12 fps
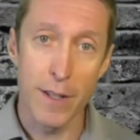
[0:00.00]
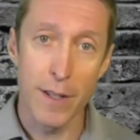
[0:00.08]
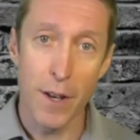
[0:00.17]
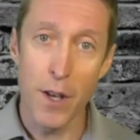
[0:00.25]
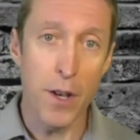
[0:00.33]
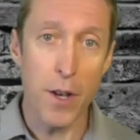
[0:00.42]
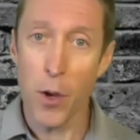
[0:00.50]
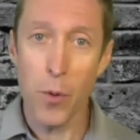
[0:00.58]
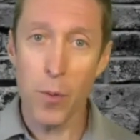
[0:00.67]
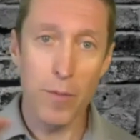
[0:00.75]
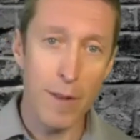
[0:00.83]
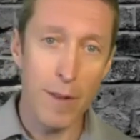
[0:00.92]
No
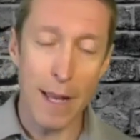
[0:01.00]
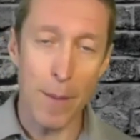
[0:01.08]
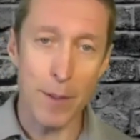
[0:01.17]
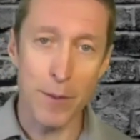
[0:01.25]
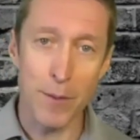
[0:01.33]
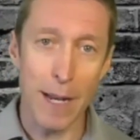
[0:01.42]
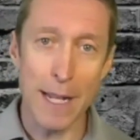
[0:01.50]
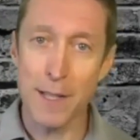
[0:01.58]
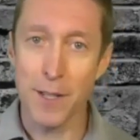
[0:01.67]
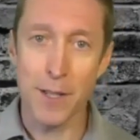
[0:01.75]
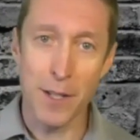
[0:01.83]
capital letters,